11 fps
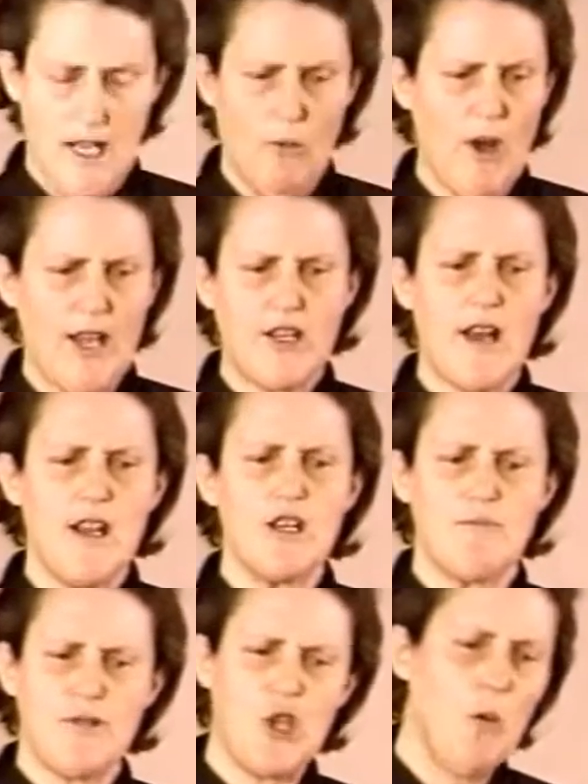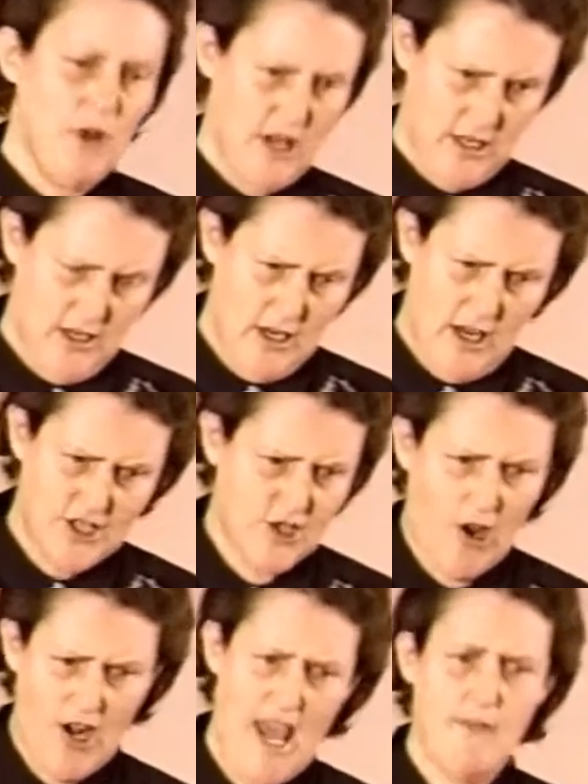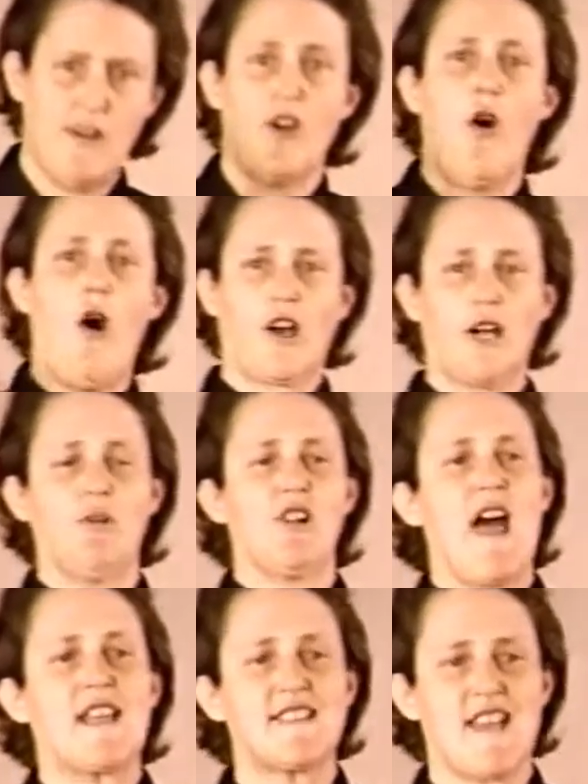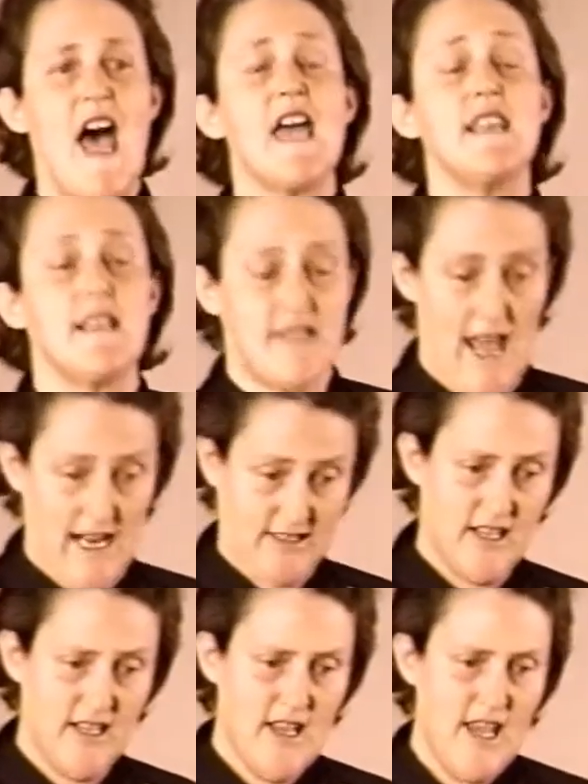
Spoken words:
And when I got into puberty, I started having horrible anxiety attacks.